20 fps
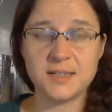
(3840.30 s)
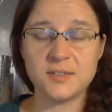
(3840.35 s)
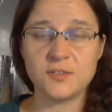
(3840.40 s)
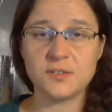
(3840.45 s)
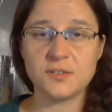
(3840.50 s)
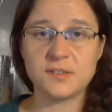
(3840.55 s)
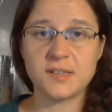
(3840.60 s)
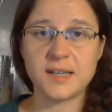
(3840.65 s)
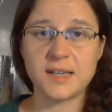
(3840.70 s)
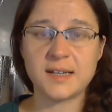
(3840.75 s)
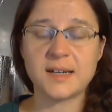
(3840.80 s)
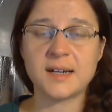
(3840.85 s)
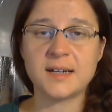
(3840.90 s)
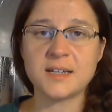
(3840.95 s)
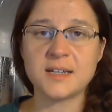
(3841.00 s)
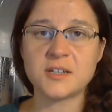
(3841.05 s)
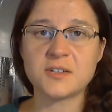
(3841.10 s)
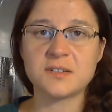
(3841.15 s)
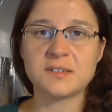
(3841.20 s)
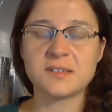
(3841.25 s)
to
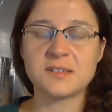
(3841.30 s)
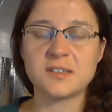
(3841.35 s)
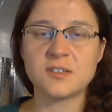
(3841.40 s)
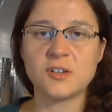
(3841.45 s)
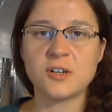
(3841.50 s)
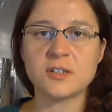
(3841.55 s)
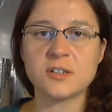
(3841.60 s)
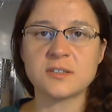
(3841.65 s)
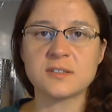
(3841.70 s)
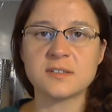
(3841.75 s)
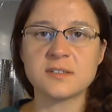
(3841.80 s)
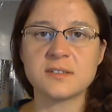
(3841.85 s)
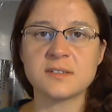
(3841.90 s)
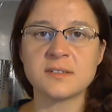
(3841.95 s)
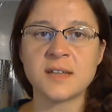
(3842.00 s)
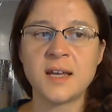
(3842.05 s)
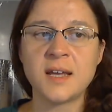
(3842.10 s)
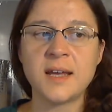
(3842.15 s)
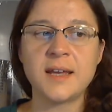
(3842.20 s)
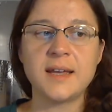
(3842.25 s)
psychiatrists and
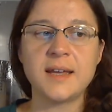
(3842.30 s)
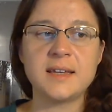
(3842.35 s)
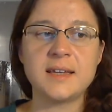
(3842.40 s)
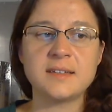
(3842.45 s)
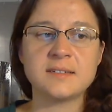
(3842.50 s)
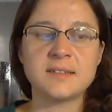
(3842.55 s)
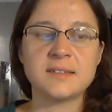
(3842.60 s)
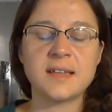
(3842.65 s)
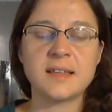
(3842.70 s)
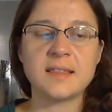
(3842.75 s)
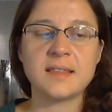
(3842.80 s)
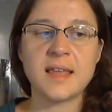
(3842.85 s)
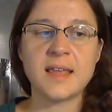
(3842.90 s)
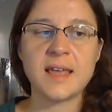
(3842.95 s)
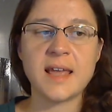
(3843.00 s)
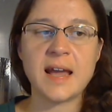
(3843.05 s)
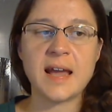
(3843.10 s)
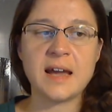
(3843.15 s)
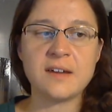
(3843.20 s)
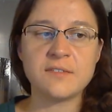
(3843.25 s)
doctors, is that
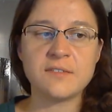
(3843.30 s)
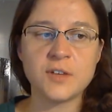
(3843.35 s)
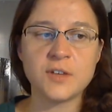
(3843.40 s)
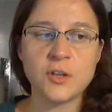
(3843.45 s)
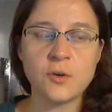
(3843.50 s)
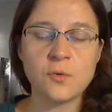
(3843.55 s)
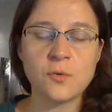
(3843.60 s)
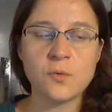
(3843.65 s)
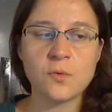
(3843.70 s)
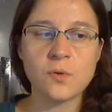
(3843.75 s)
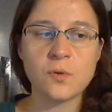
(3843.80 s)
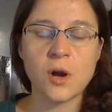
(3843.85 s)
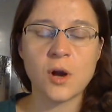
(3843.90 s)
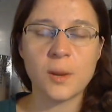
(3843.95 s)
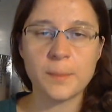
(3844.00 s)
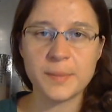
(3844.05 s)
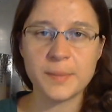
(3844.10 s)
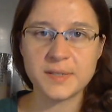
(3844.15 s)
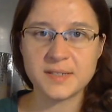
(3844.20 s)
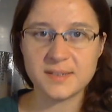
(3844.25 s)
they have no
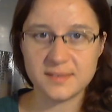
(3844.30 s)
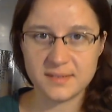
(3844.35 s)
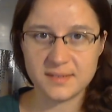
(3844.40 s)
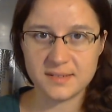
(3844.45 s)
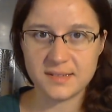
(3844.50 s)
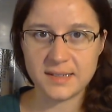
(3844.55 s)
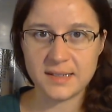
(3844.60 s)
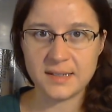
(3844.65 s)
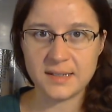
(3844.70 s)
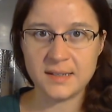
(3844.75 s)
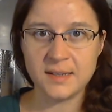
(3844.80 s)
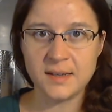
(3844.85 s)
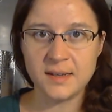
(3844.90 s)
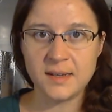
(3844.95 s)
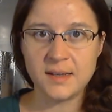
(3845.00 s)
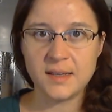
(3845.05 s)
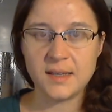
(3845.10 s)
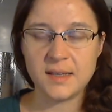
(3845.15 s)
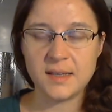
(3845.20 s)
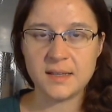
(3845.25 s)
competency
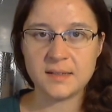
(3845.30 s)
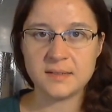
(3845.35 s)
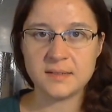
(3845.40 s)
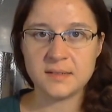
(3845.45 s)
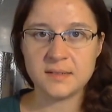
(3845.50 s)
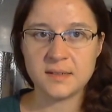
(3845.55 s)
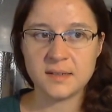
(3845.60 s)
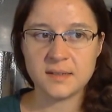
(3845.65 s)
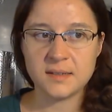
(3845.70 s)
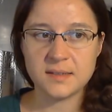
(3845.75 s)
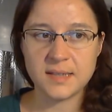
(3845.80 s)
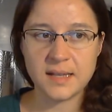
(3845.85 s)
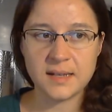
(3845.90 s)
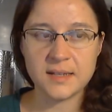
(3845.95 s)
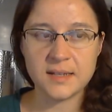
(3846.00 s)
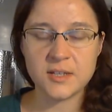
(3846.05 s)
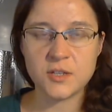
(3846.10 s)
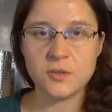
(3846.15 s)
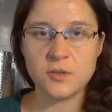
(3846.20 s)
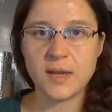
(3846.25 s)
in
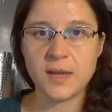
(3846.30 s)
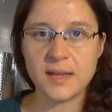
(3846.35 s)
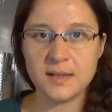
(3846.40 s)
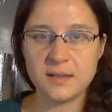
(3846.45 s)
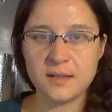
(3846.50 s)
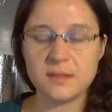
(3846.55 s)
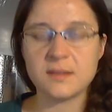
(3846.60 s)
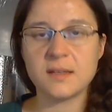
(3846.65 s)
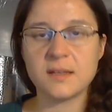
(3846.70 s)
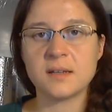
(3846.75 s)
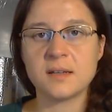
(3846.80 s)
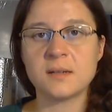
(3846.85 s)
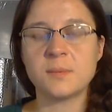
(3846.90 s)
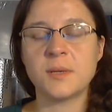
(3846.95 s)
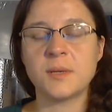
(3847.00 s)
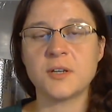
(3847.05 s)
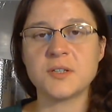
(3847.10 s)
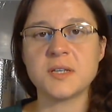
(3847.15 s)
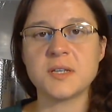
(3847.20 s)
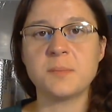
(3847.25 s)
telling you anything
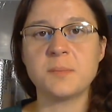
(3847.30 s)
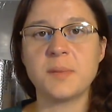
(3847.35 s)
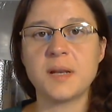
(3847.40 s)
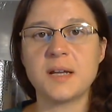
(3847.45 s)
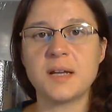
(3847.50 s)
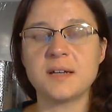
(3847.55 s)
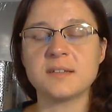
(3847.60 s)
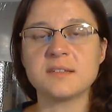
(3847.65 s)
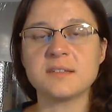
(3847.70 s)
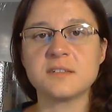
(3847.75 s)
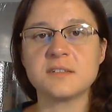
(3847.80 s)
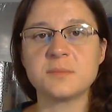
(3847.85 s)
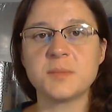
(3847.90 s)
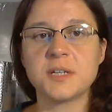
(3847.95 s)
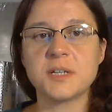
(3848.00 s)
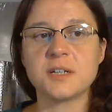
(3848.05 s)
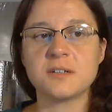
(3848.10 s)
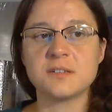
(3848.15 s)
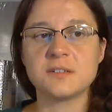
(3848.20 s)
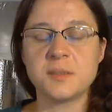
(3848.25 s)
about implants,
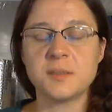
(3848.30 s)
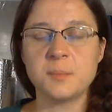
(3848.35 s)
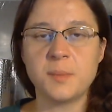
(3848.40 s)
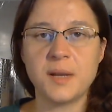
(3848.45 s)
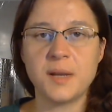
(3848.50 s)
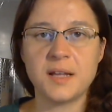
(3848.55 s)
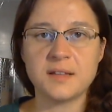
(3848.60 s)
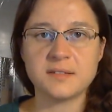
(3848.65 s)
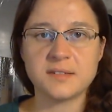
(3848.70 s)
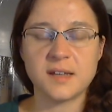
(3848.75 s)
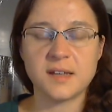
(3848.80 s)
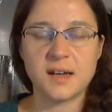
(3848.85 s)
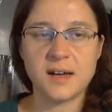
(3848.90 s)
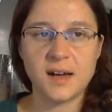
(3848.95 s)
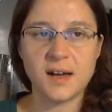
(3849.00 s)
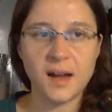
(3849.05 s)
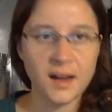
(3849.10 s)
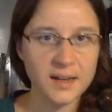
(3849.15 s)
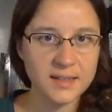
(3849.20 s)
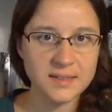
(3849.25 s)
because implants are
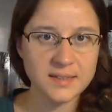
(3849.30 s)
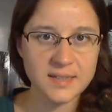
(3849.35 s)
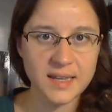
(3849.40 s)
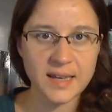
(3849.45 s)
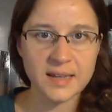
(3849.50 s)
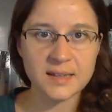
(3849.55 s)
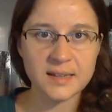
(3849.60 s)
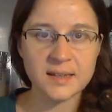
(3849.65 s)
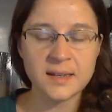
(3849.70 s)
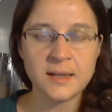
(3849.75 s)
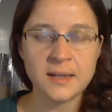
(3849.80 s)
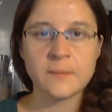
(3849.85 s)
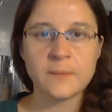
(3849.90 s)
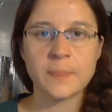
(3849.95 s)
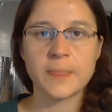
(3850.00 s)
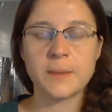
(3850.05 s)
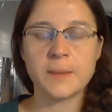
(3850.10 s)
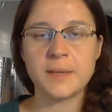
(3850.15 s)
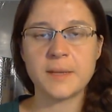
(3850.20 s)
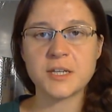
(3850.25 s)
high tech.
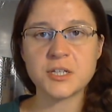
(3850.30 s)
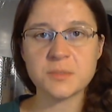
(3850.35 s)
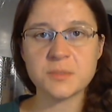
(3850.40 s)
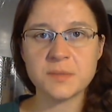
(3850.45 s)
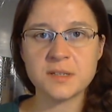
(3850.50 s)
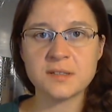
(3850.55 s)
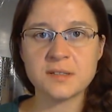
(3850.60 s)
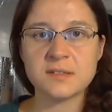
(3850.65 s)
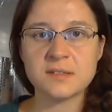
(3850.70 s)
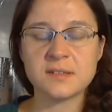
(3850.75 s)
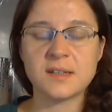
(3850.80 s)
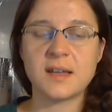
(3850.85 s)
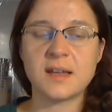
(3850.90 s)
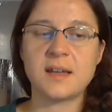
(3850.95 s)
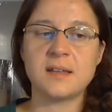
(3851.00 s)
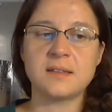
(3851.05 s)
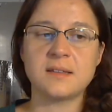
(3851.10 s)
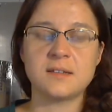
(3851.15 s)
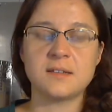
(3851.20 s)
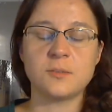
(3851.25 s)
The measurements
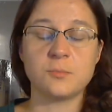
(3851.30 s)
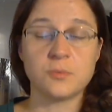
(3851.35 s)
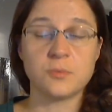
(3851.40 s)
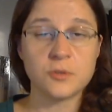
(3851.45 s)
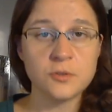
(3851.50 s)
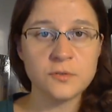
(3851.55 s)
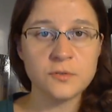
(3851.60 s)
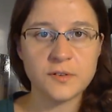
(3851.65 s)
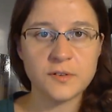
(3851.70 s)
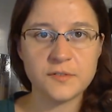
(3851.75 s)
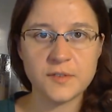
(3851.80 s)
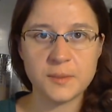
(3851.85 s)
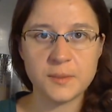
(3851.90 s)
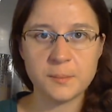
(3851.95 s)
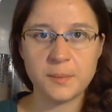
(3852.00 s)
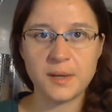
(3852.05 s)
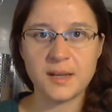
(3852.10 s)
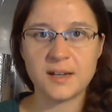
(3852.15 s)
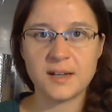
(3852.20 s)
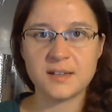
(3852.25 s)
and the proof of
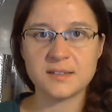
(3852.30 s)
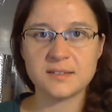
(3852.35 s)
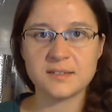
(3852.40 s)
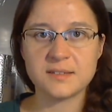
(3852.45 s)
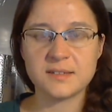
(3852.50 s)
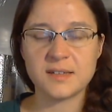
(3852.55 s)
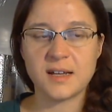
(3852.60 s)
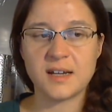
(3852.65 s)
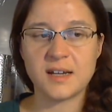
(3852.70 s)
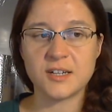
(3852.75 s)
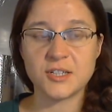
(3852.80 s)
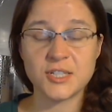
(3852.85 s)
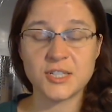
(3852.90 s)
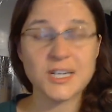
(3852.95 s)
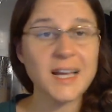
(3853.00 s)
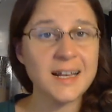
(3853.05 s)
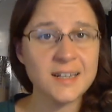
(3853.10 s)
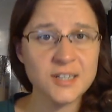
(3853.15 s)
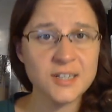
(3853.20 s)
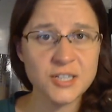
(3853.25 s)
implants are
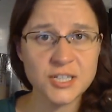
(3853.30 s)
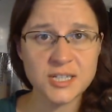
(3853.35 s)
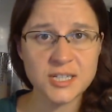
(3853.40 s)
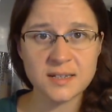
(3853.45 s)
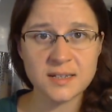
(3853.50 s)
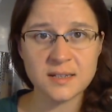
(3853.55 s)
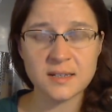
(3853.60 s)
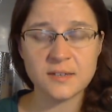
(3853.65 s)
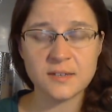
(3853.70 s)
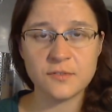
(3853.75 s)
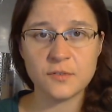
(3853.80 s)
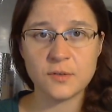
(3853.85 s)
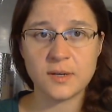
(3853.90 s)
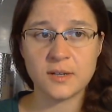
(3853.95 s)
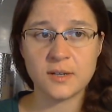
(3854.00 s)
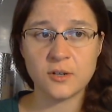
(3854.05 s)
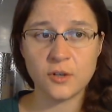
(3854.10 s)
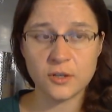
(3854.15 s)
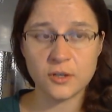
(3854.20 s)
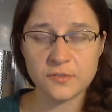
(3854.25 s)
challenging if you
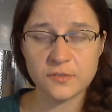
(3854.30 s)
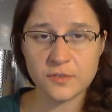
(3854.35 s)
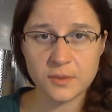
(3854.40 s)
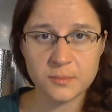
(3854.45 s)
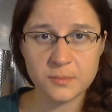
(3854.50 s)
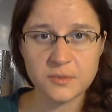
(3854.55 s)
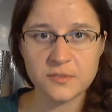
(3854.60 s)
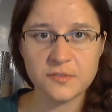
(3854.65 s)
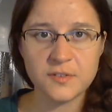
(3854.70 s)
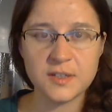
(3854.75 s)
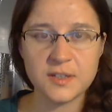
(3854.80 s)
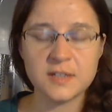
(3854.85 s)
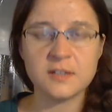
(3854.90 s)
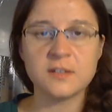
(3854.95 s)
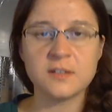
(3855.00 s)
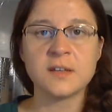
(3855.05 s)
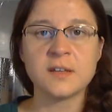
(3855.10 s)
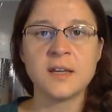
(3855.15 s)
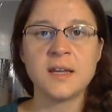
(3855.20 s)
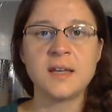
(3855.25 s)
are not from the
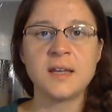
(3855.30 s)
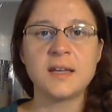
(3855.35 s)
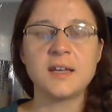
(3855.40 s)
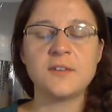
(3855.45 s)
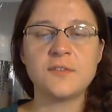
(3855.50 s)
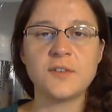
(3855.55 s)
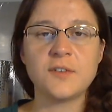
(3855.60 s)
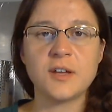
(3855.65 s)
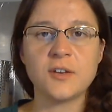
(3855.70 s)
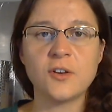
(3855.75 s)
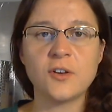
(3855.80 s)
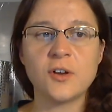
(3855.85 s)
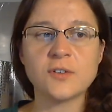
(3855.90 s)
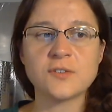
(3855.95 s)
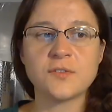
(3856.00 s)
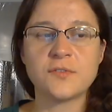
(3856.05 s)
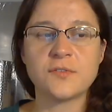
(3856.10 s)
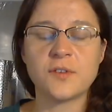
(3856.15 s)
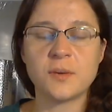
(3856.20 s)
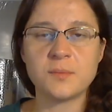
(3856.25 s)
field, if you're
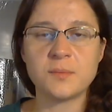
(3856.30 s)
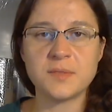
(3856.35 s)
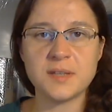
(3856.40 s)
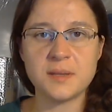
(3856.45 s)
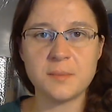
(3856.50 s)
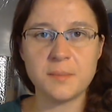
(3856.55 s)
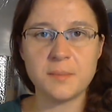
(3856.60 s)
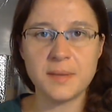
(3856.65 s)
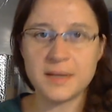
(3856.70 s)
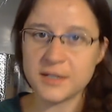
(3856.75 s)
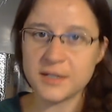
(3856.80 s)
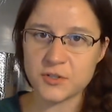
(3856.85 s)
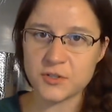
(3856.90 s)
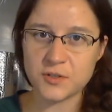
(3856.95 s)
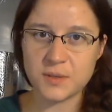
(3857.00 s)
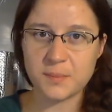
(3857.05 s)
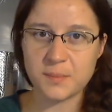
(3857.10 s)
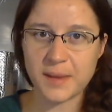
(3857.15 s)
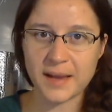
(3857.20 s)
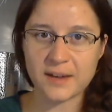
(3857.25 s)
not from the
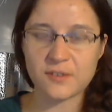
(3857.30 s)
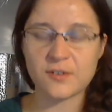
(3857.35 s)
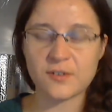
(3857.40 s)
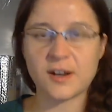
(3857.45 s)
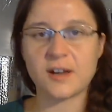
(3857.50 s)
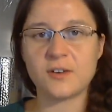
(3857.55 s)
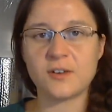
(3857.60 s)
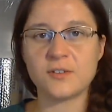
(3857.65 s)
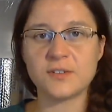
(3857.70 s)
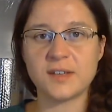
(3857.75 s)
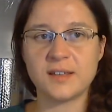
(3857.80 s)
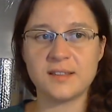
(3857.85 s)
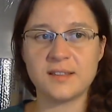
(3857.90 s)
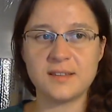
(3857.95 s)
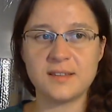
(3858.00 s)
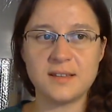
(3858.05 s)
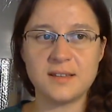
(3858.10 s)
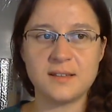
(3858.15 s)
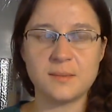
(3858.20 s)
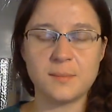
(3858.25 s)
military background and
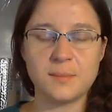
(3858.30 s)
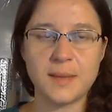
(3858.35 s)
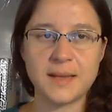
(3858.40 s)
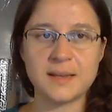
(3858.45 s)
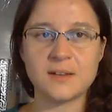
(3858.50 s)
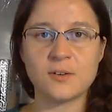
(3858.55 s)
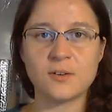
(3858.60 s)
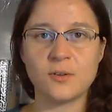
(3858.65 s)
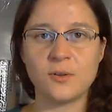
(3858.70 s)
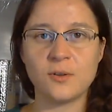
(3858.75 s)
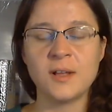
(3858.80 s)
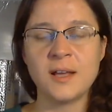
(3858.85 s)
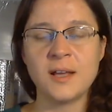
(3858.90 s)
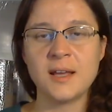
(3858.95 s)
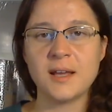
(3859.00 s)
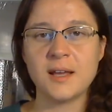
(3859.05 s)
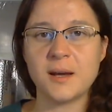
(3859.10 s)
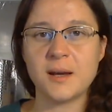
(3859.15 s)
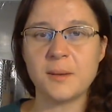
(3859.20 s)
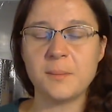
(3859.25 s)
the medical
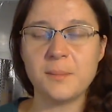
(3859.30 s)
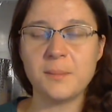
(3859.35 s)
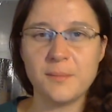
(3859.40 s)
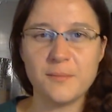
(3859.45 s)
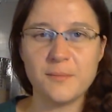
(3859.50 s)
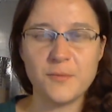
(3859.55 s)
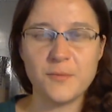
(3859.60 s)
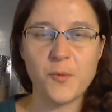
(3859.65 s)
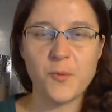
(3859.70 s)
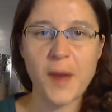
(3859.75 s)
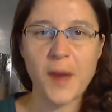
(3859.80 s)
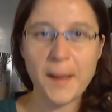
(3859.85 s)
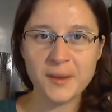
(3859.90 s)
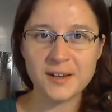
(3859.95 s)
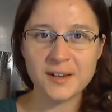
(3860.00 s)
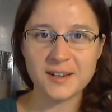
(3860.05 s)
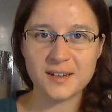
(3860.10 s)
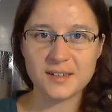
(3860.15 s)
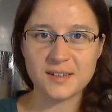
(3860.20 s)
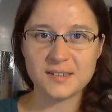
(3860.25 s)

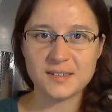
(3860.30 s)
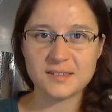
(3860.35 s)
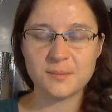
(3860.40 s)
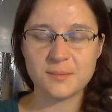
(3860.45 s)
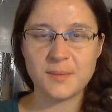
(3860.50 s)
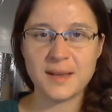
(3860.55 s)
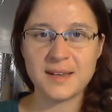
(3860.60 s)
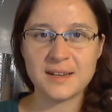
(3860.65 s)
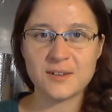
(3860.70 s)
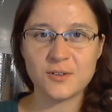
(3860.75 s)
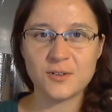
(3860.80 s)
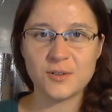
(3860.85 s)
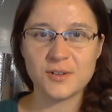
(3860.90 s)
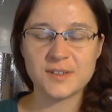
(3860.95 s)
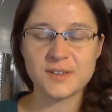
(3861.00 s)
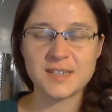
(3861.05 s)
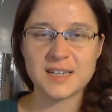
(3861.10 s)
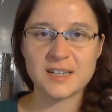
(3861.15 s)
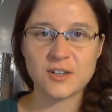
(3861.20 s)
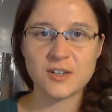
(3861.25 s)
weaponized
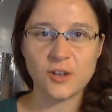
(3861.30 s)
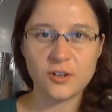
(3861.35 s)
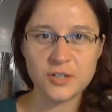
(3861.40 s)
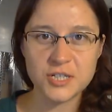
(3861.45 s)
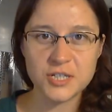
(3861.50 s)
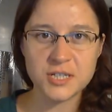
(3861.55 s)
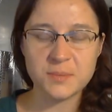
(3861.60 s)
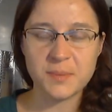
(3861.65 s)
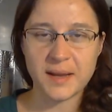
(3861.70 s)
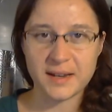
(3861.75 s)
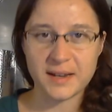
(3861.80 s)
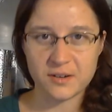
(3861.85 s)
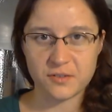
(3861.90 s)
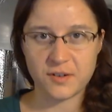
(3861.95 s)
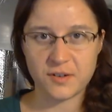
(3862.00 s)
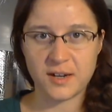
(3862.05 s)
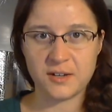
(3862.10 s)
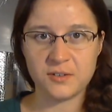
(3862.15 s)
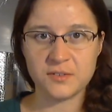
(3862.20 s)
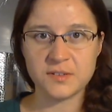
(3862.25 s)
medical technology
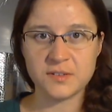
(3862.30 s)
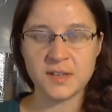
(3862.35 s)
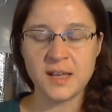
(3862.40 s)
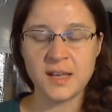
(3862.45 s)
background.